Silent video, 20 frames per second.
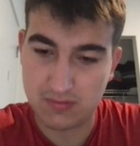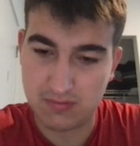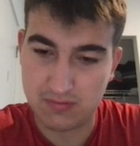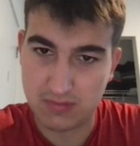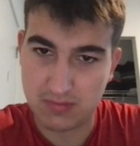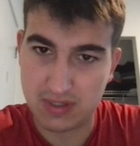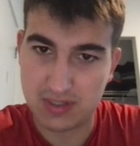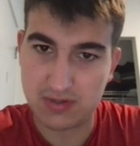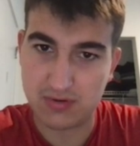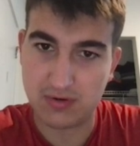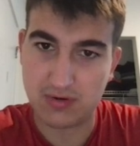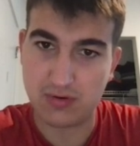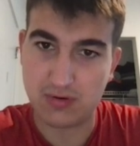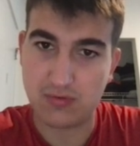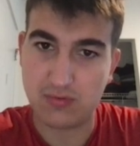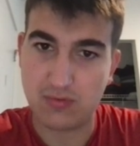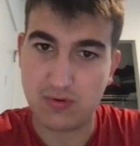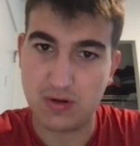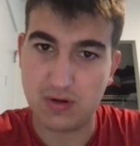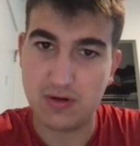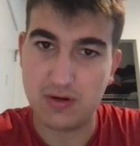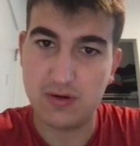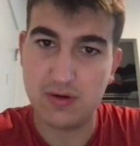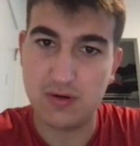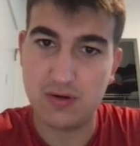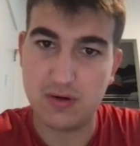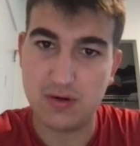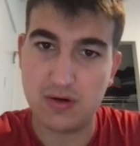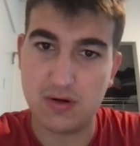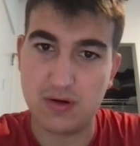Minus equal to 1,
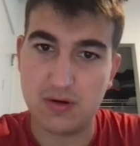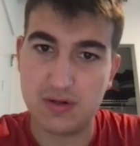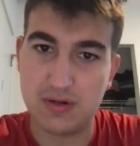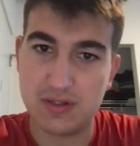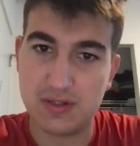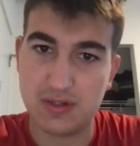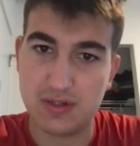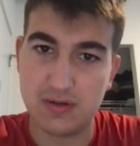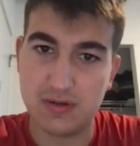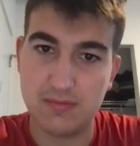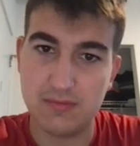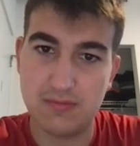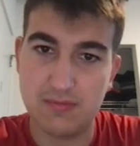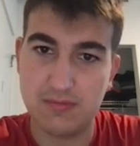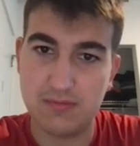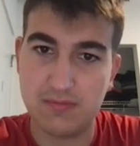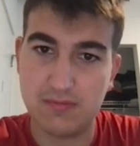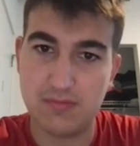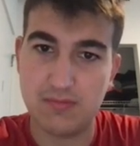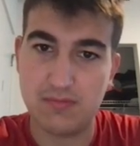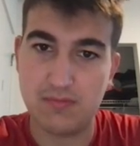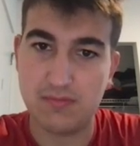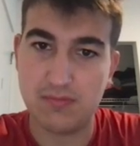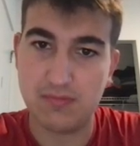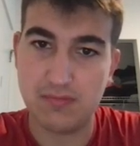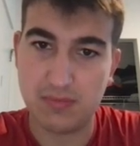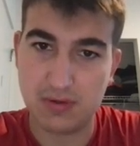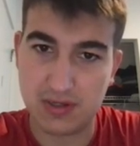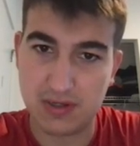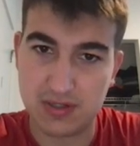R sum
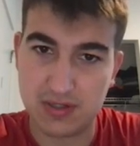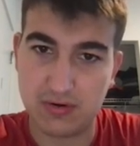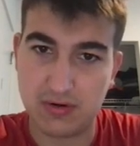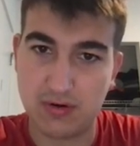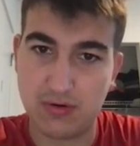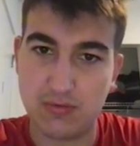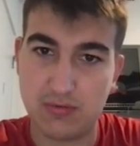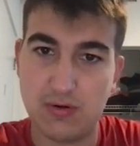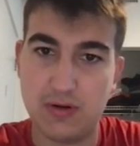plus equal to